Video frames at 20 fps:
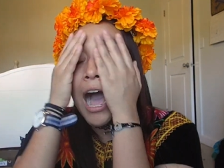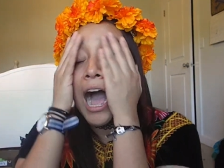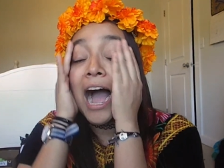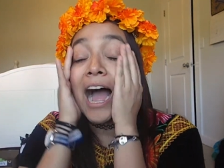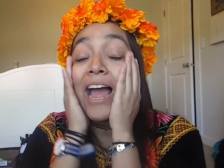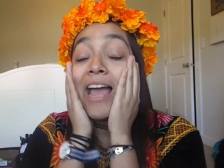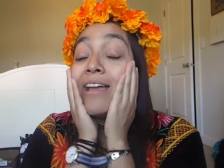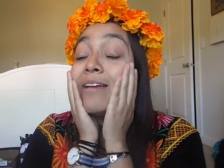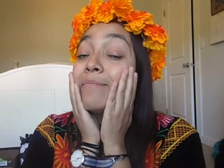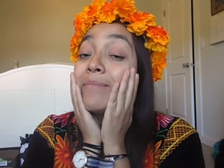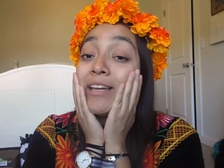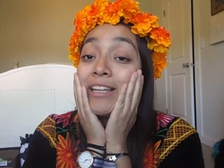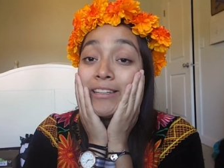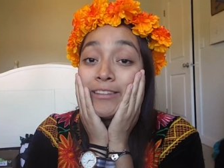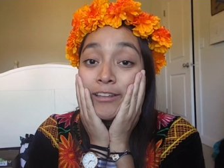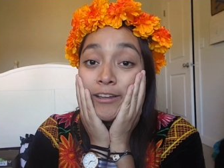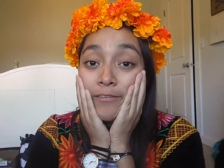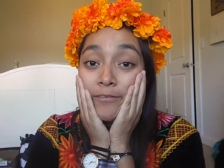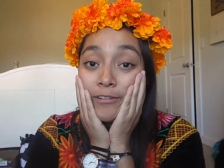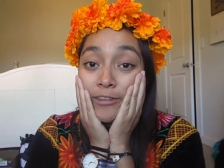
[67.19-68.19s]
I am
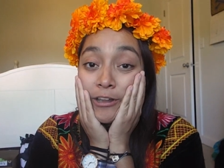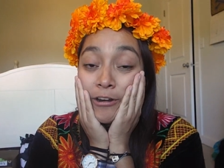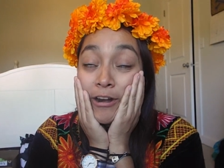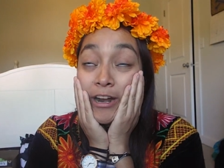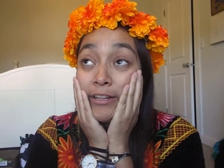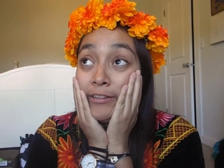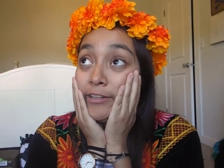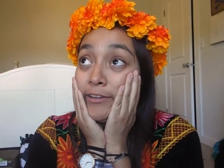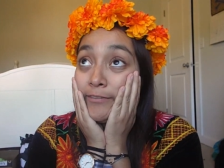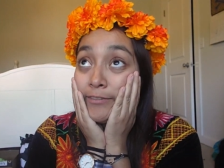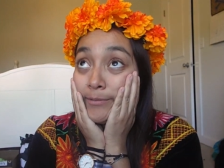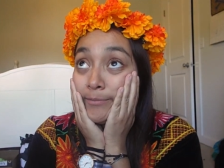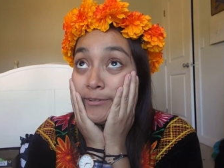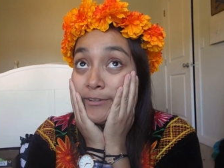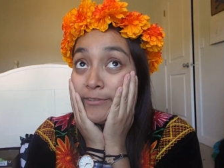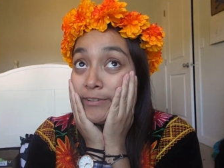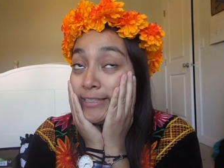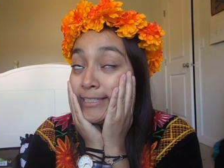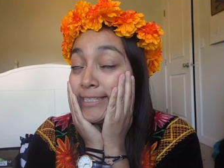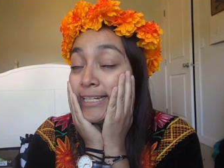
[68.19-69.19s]
in love with her. I love the
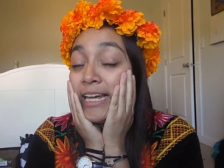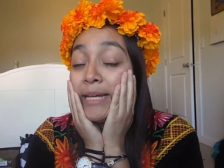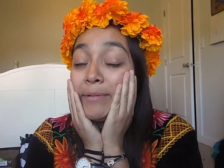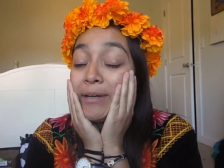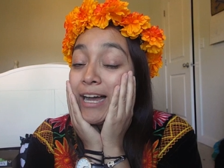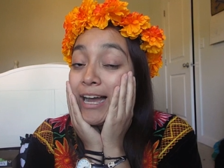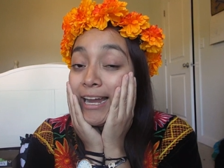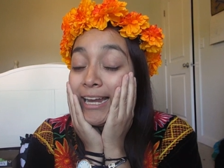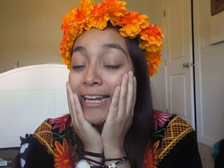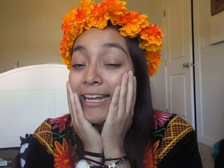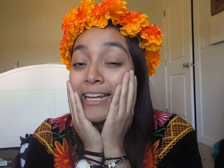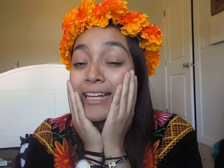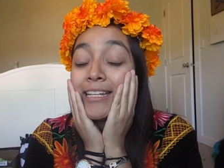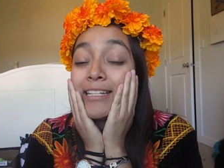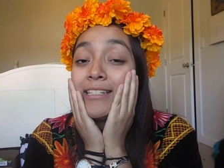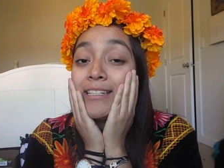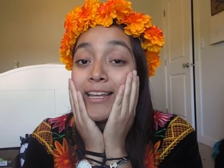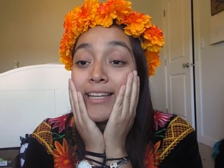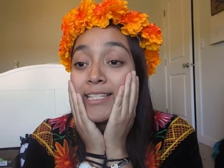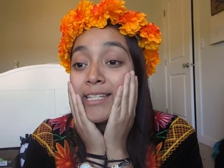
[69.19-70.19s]
movie. Salma Hayek
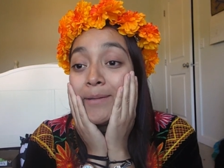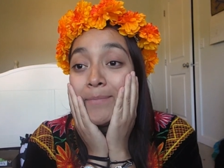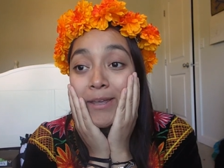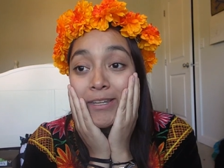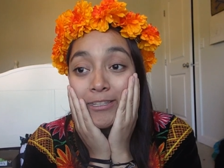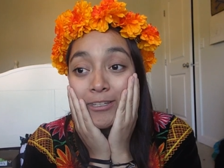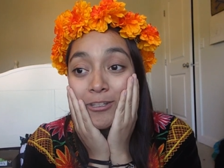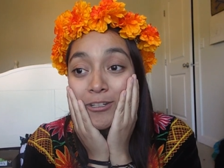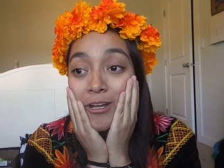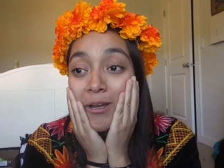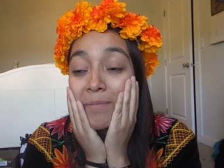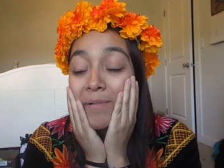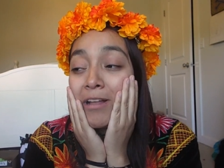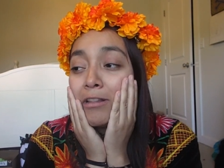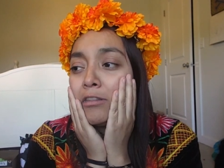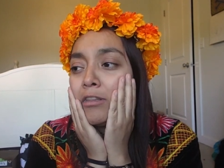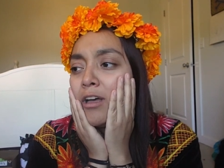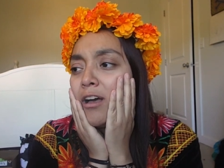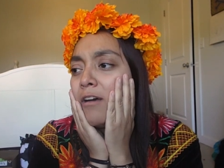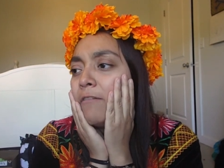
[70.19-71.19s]
does an amazing job.
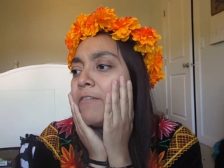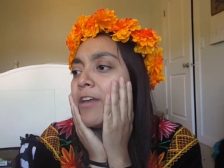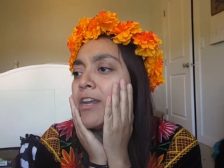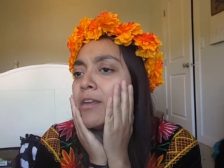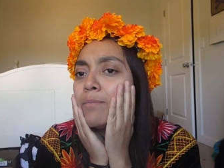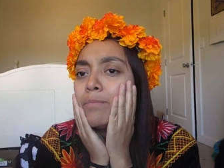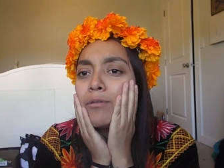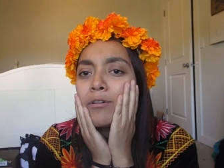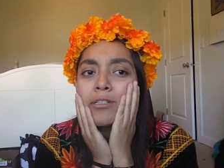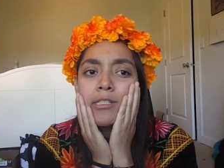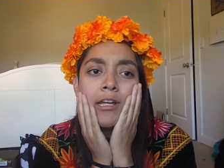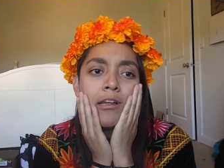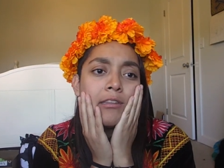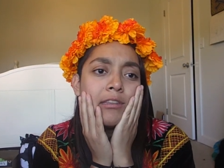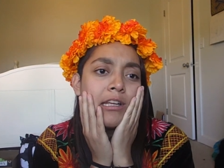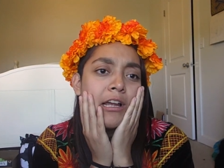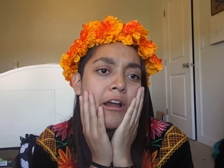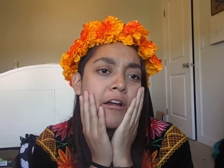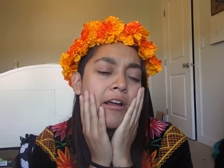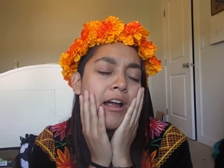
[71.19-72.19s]
I love any books
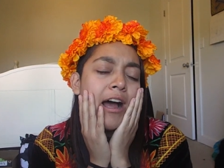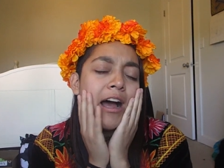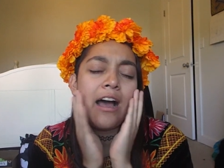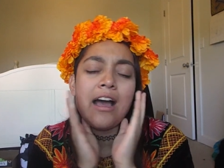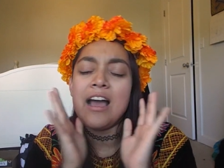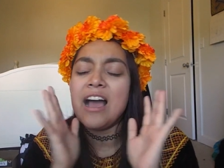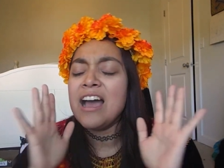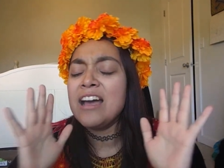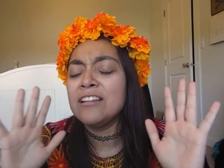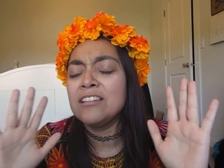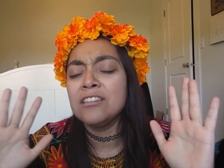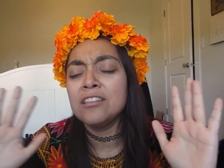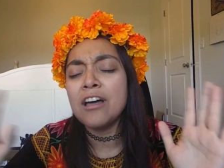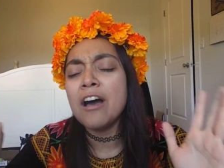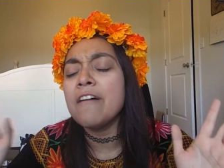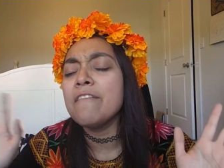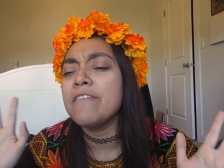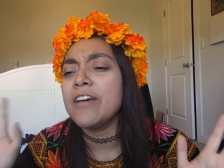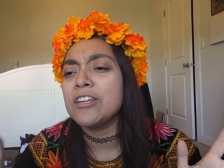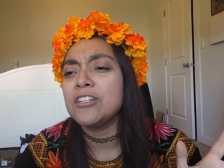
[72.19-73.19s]
out there. I, I
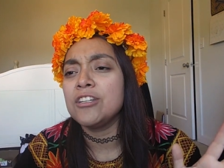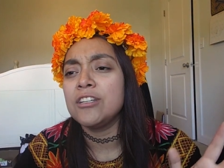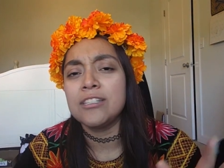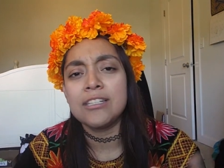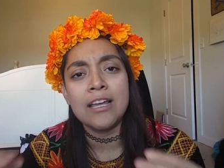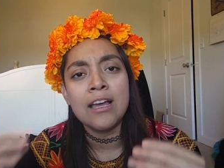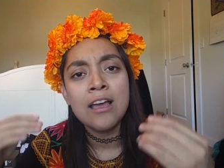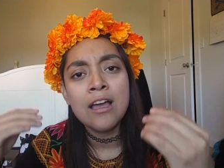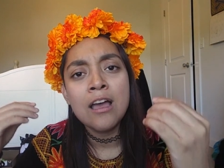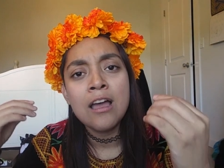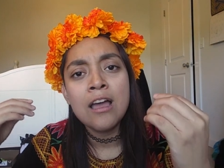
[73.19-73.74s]
love that she's a